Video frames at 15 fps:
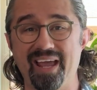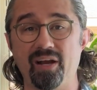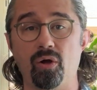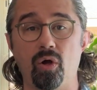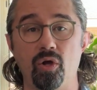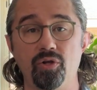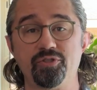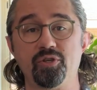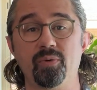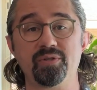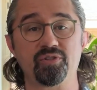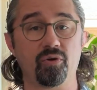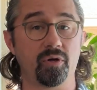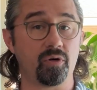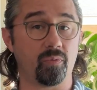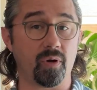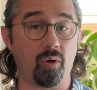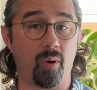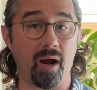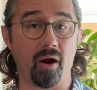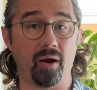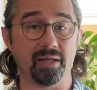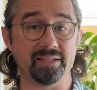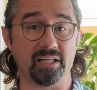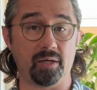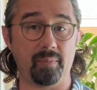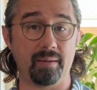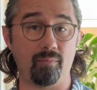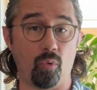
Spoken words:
and also it's going to require a little bit